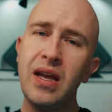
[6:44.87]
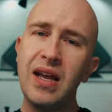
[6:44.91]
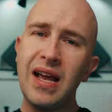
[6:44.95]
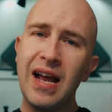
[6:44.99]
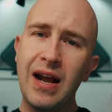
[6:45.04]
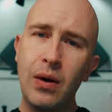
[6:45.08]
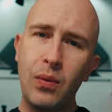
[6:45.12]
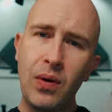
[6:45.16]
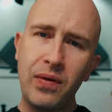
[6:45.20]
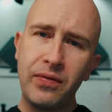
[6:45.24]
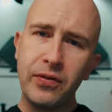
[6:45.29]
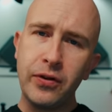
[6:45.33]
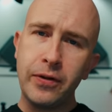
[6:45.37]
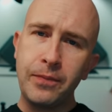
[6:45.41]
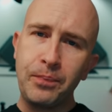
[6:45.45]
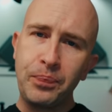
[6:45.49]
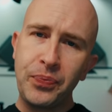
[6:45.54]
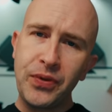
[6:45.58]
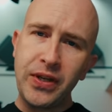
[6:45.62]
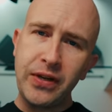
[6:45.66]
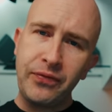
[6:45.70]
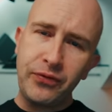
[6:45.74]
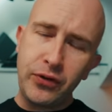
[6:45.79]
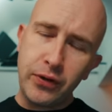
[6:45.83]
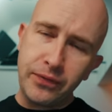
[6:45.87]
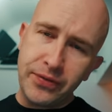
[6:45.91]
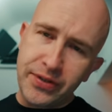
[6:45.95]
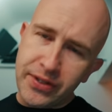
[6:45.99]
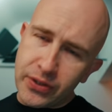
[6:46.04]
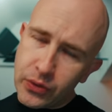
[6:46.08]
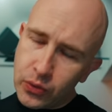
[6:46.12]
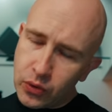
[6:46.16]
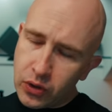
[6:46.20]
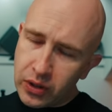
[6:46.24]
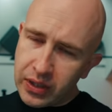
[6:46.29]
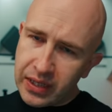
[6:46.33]
However, if you've
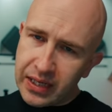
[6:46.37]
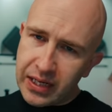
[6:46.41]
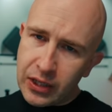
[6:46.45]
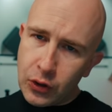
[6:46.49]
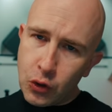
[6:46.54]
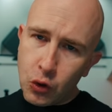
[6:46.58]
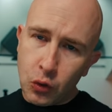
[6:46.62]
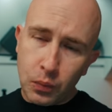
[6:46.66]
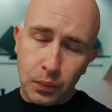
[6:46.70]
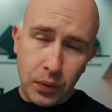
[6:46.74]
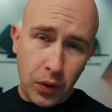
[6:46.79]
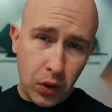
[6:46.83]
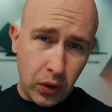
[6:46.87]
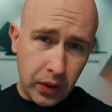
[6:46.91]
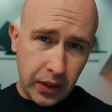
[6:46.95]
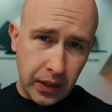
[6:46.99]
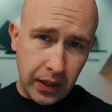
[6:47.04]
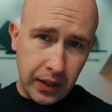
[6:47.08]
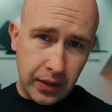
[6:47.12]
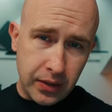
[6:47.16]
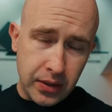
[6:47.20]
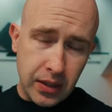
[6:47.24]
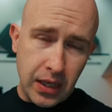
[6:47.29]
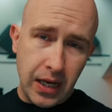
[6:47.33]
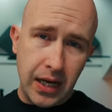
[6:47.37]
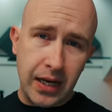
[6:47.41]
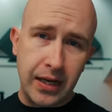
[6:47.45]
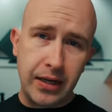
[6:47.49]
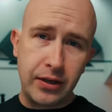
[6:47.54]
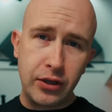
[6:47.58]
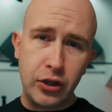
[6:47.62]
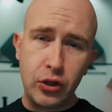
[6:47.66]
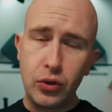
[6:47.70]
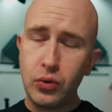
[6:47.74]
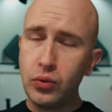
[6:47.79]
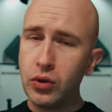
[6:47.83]
still got it in your pocket
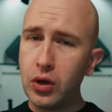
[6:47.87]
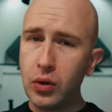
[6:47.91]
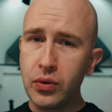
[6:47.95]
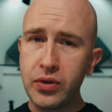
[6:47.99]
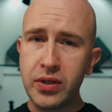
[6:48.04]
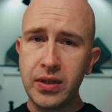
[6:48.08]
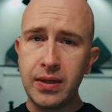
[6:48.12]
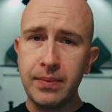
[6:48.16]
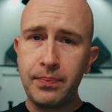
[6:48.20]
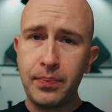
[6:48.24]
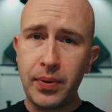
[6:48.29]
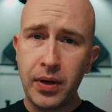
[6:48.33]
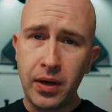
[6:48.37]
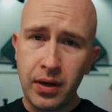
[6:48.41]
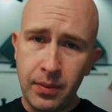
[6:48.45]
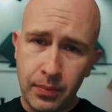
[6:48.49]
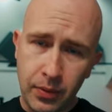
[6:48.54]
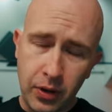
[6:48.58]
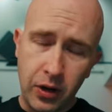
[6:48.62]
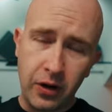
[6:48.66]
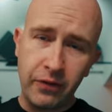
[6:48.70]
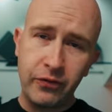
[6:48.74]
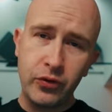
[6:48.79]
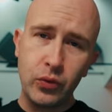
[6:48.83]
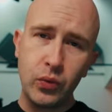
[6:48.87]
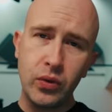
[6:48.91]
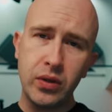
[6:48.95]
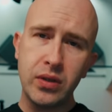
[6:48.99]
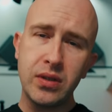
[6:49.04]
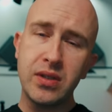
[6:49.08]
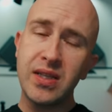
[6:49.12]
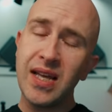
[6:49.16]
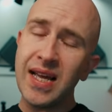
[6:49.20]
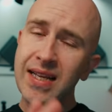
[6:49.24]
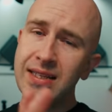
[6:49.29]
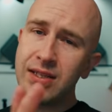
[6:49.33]
and you go to the pub
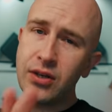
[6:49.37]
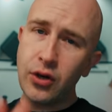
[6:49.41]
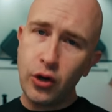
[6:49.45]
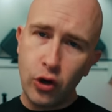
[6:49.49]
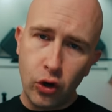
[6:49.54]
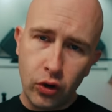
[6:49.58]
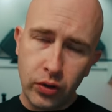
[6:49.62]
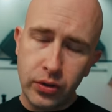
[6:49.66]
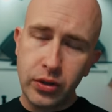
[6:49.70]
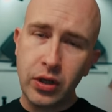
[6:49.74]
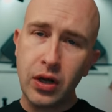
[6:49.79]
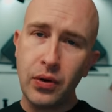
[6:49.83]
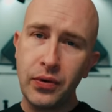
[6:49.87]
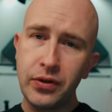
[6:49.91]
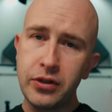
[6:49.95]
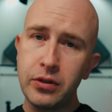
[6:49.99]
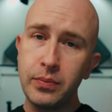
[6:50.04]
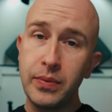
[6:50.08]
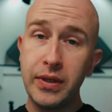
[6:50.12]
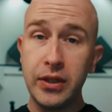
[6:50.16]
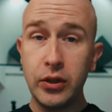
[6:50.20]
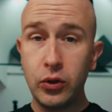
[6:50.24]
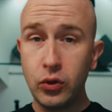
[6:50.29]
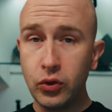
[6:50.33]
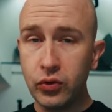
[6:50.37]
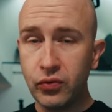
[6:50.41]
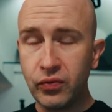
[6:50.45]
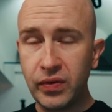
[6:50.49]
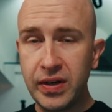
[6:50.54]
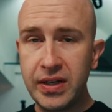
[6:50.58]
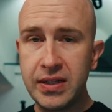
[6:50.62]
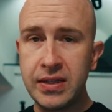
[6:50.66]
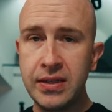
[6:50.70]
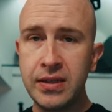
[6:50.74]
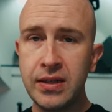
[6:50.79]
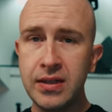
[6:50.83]
afterwards, that's not going to be a good
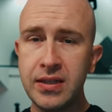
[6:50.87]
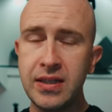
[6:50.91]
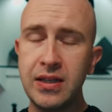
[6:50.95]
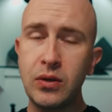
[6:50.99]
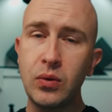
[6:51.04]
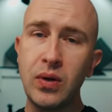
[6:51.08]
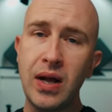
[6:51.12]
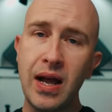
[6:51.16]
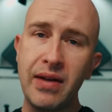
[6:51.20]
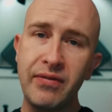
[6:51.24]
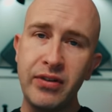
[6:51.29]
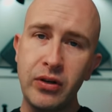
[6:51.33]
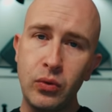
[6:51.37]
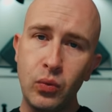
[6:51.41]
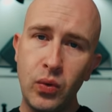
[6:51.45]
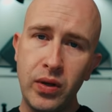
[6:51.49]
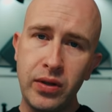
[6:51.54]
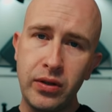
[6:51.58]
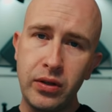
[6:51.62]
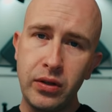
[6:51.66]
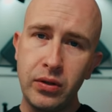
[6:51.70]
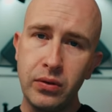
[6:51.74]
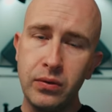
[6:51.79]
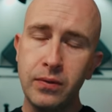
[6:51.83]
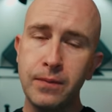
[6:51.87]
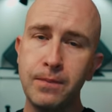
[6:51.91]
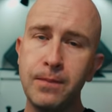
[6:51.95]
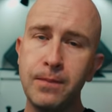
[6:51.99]
reason to still have it with you.